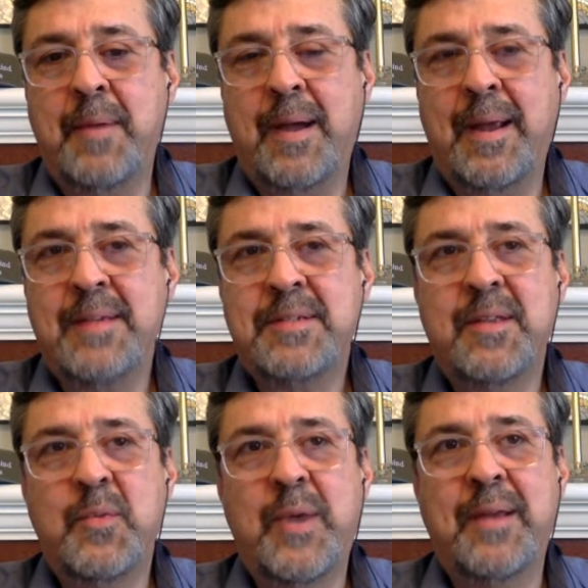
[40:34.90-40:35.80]
I guess
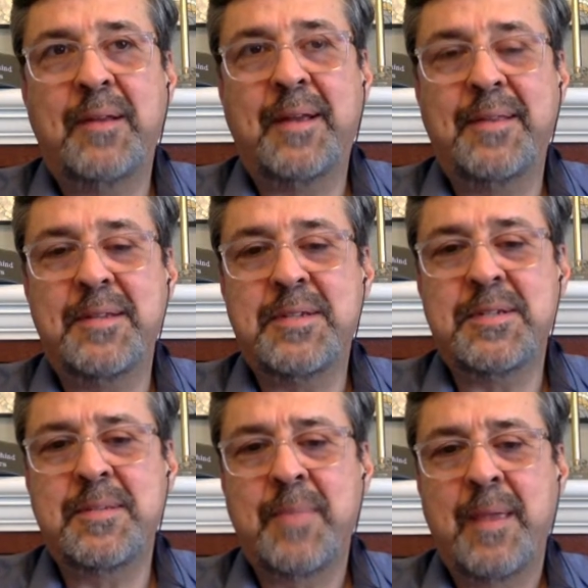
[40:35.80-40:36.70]
another way I can look at this
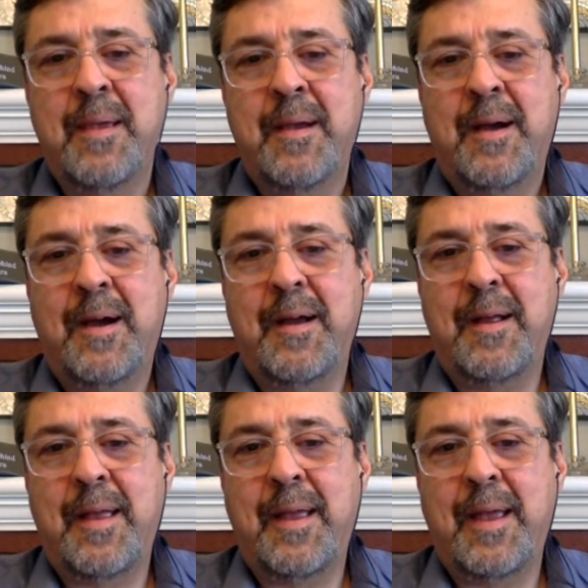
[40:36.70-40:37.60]
is,
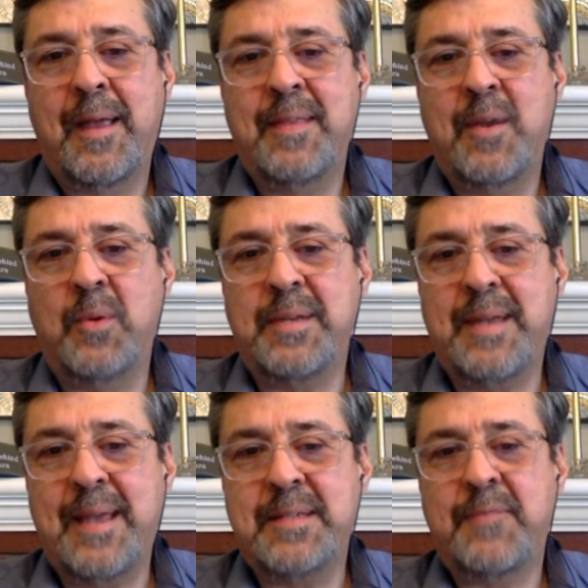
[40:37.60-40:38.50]
in the
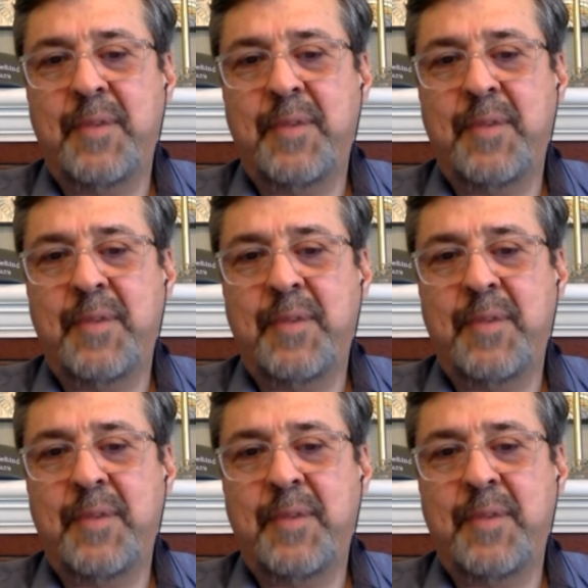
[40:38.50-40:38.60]
olden days,